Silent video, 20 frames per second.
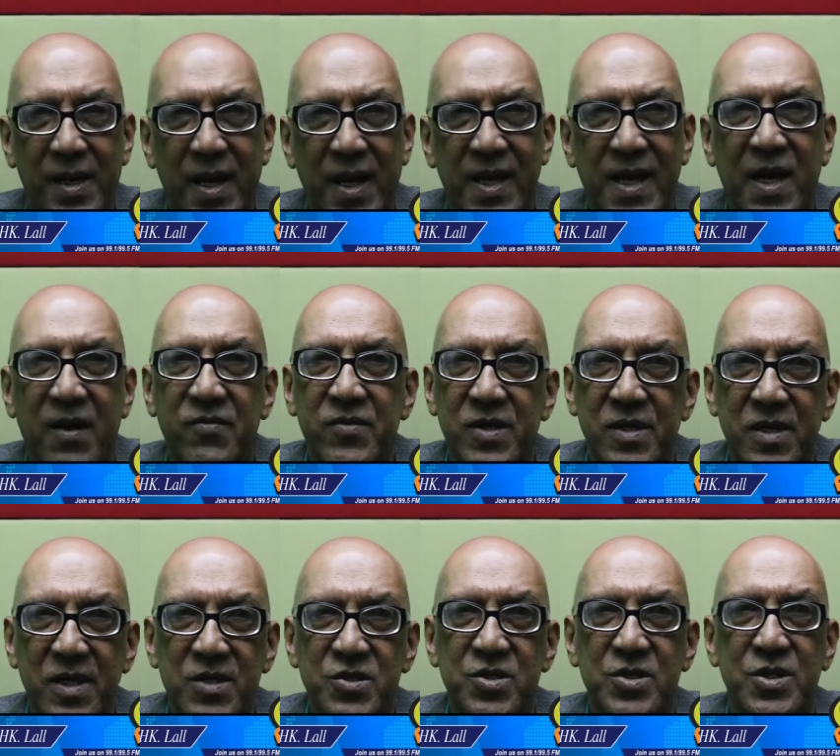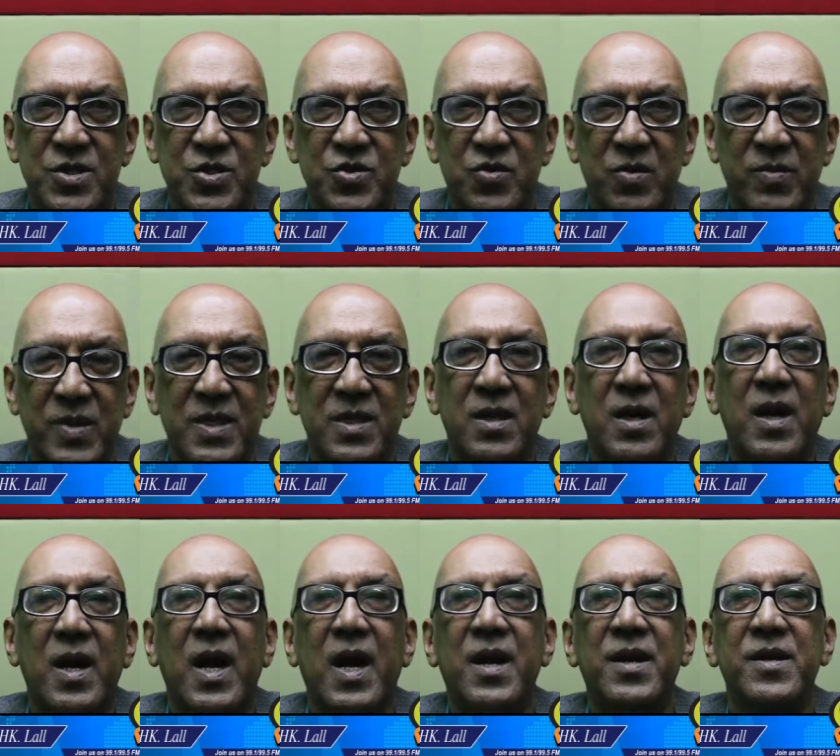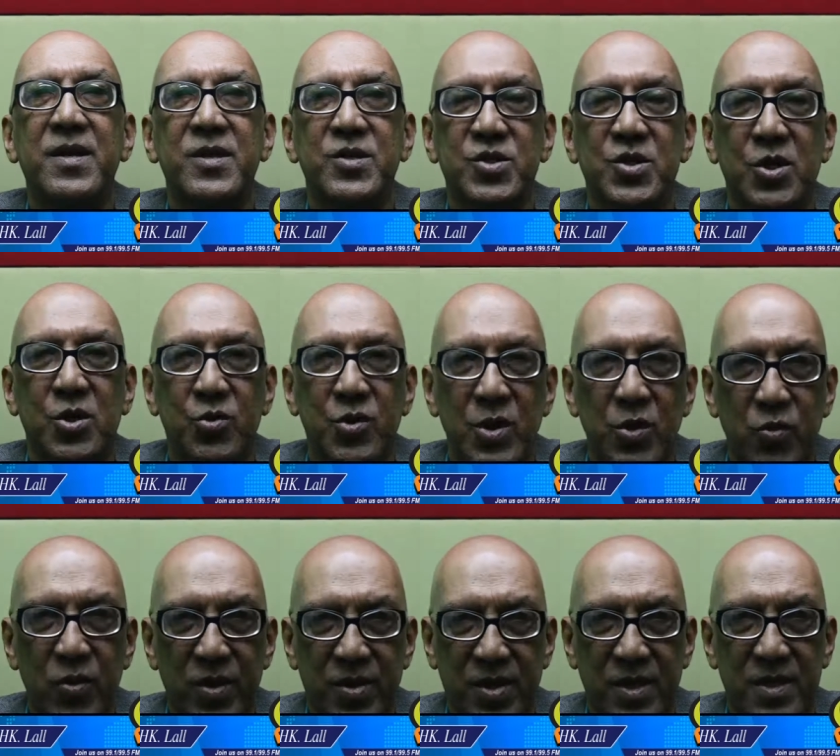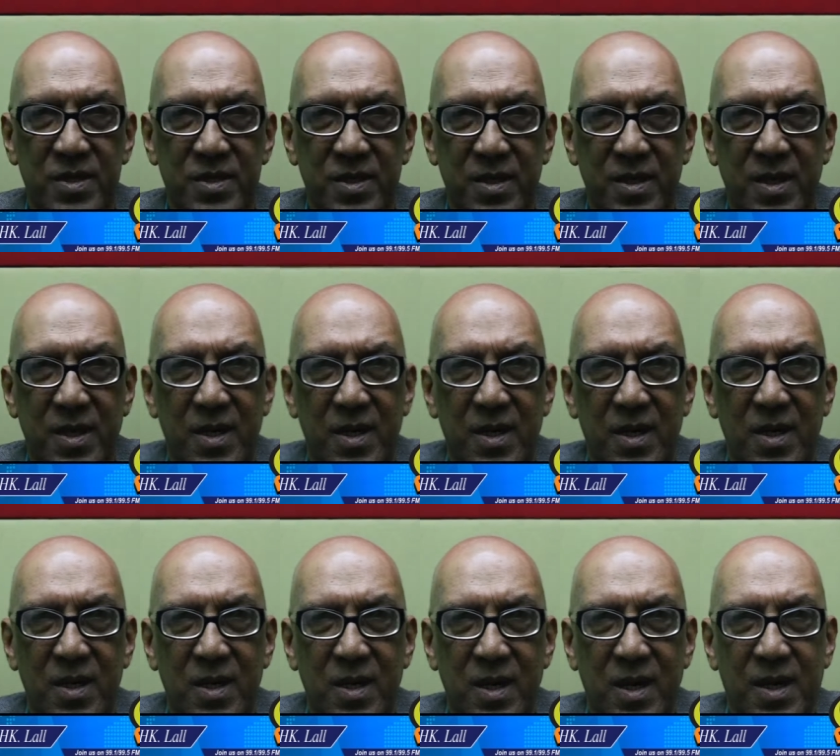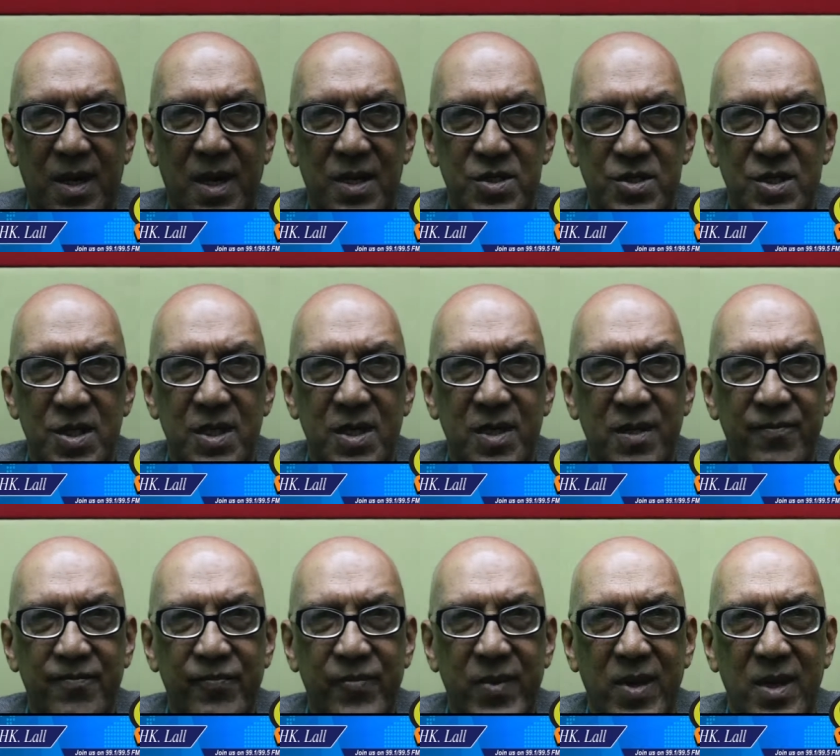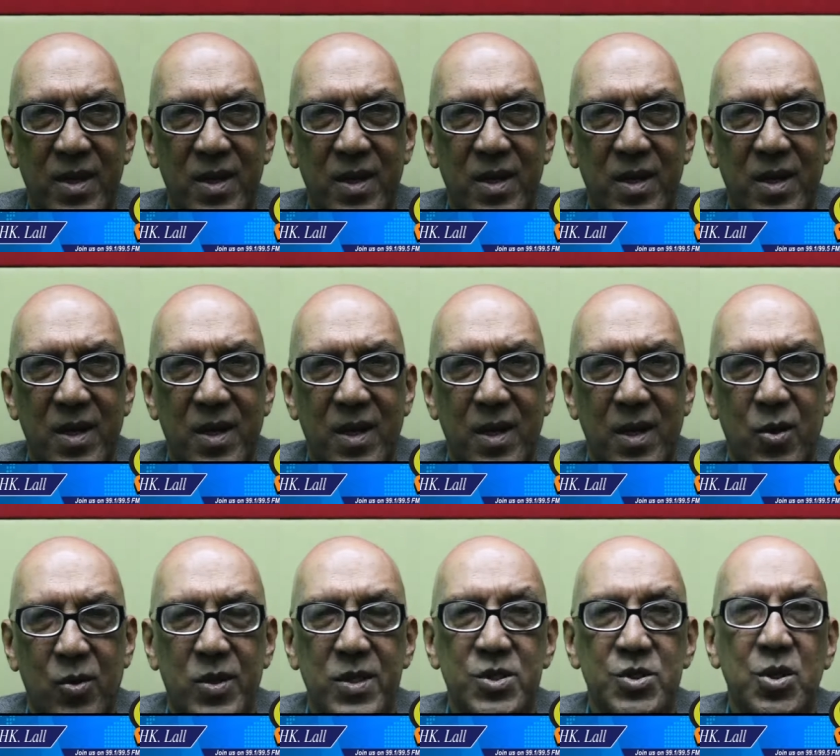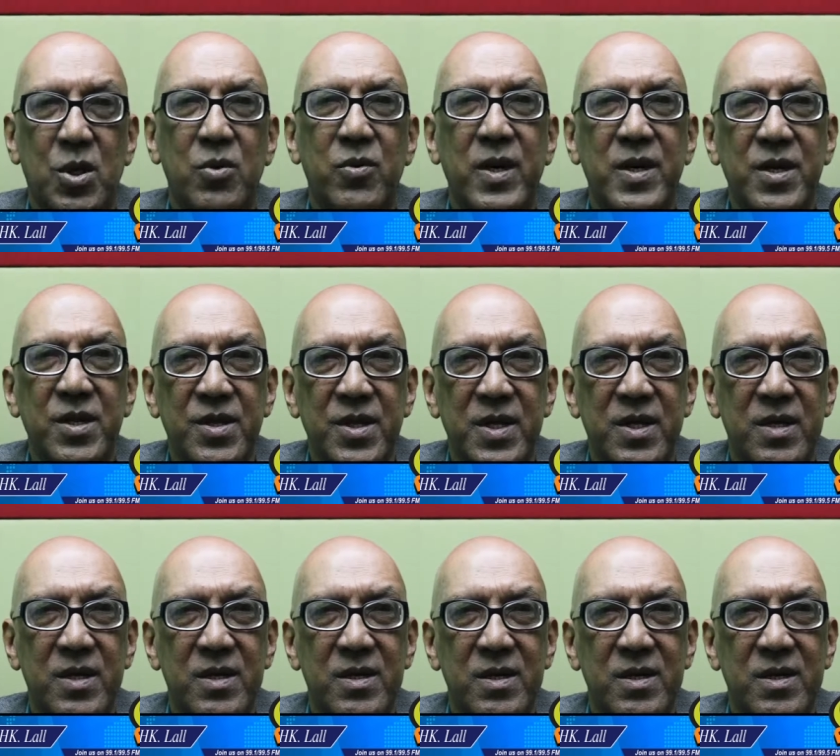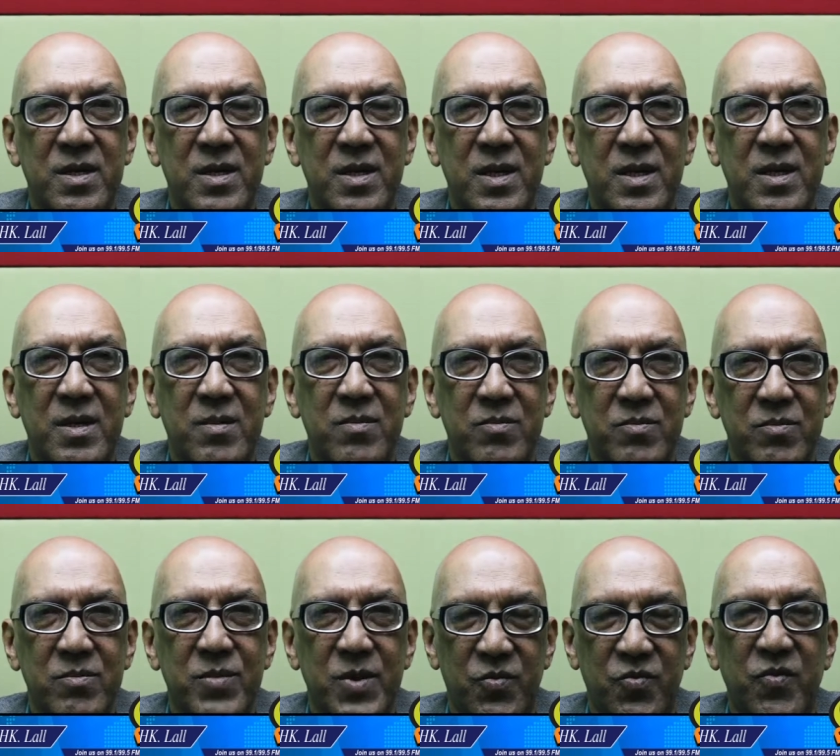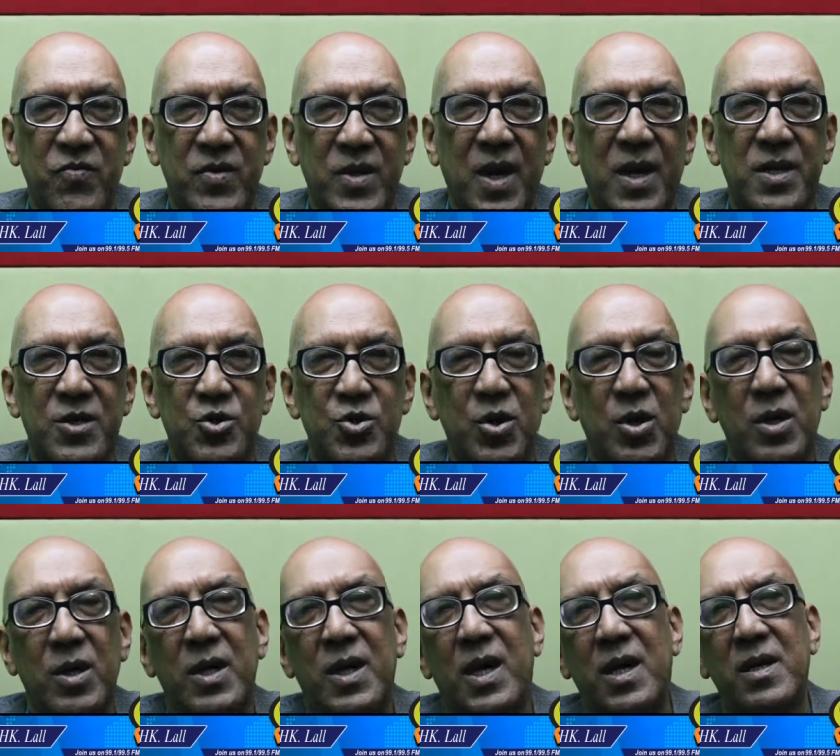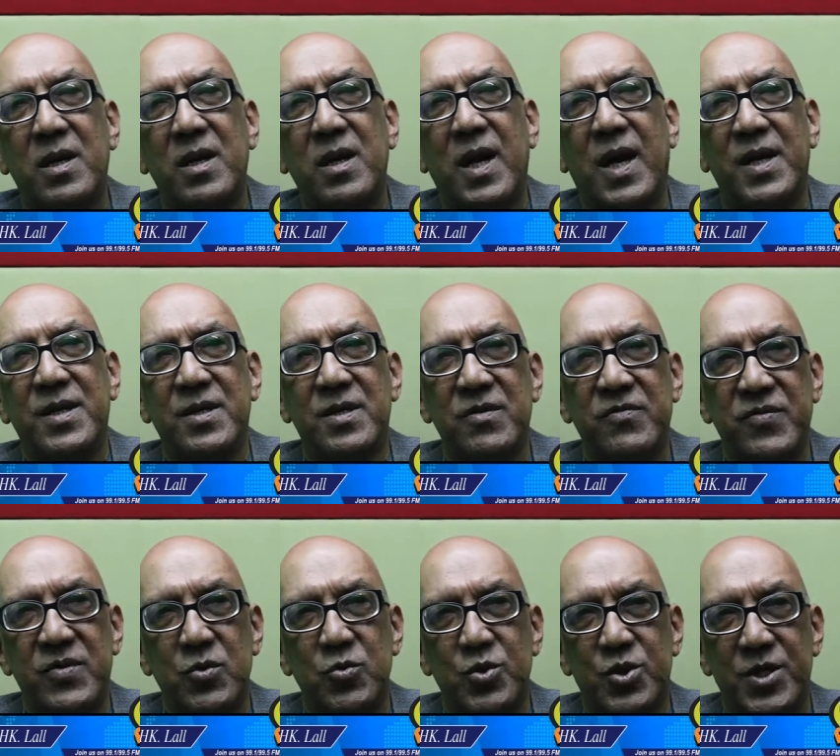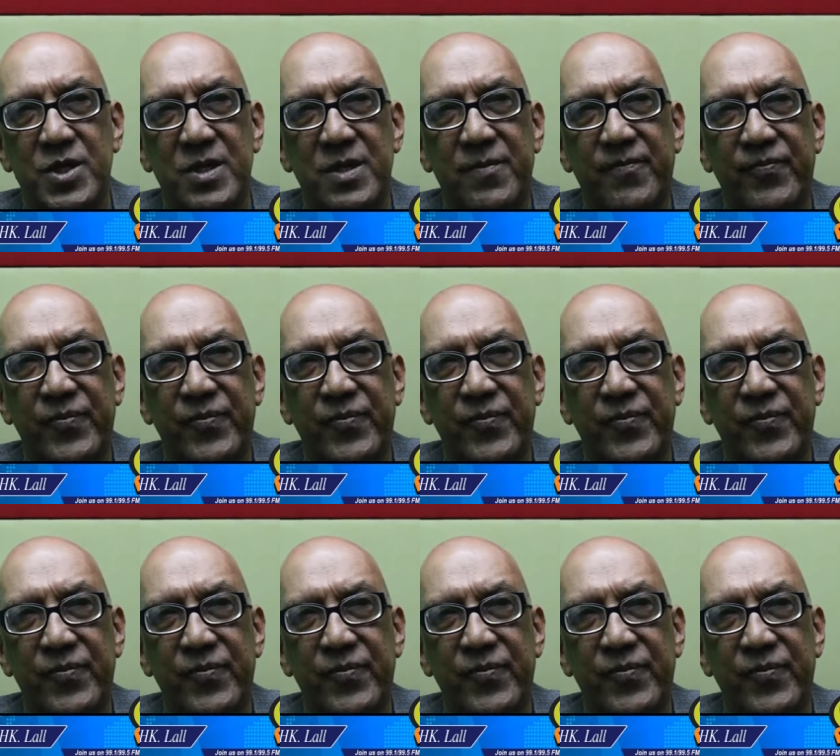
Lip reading: I have to distance from it and disagree with it. And I say, look, it's already there, but we've got to draw a harder line in the future.